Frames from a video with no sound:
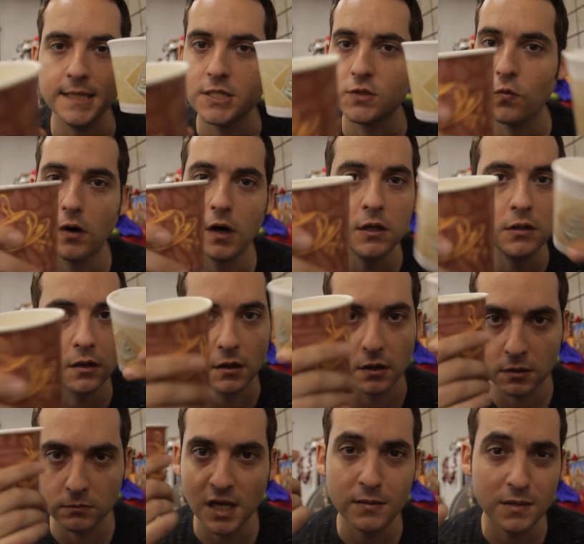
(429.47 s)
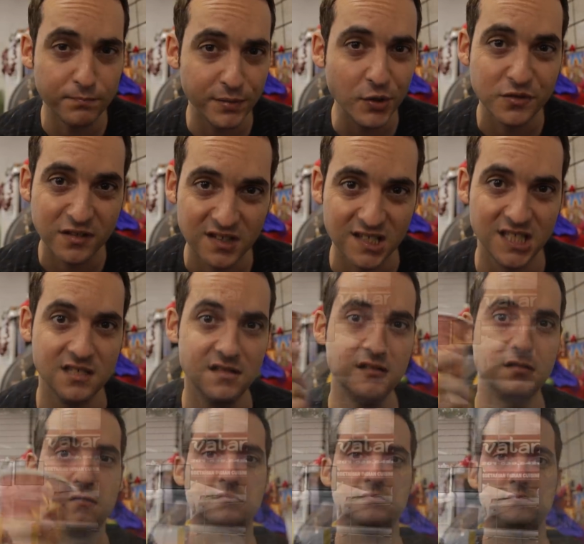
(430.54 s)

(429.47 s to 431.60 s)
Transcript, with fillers: least one or, or maybe both of these.